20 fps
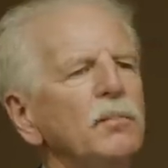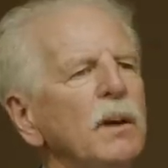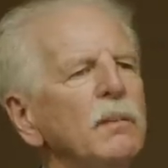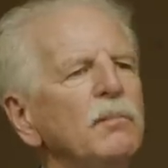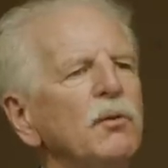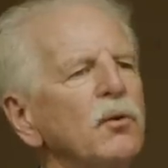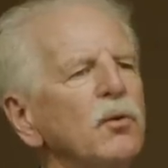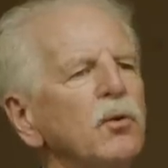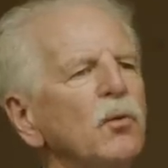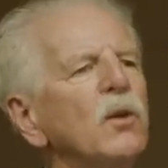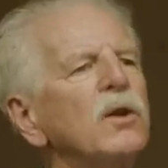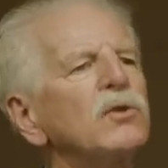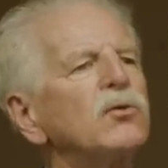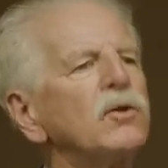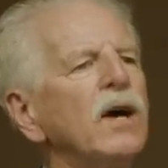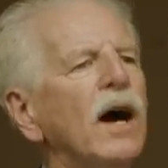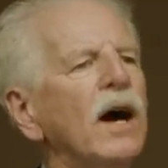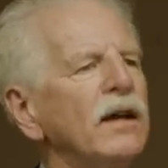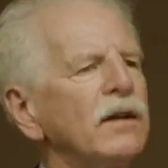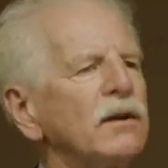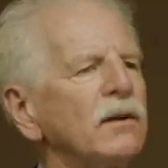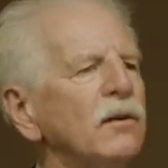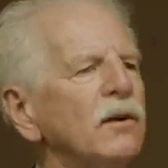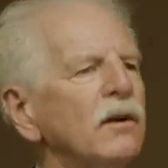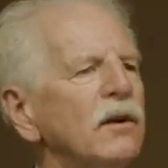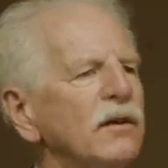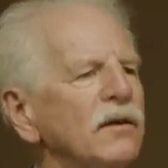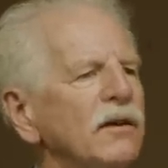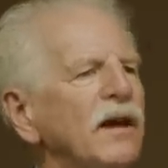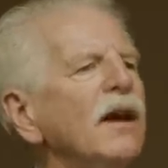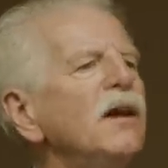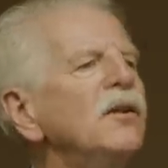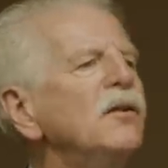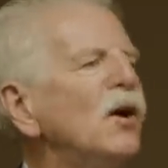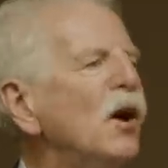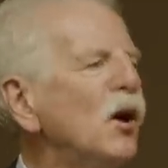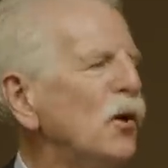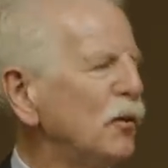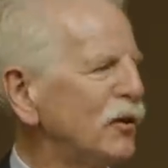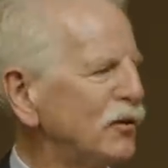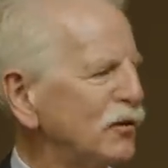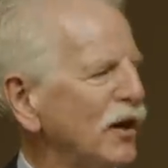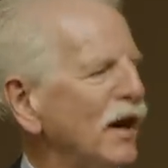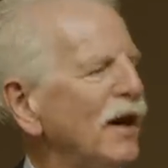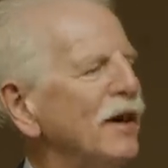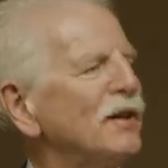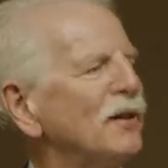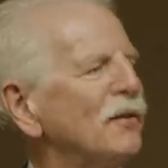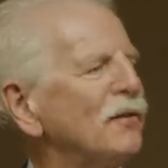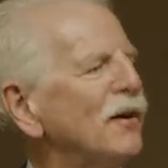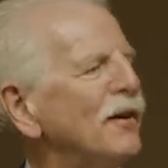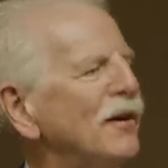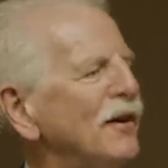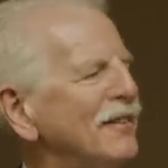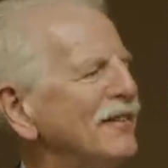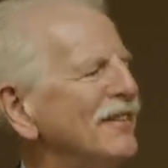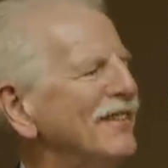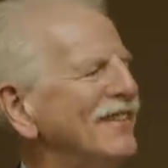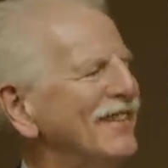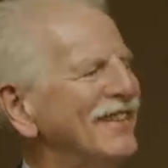people to which diet they're on. They know which diet they're on.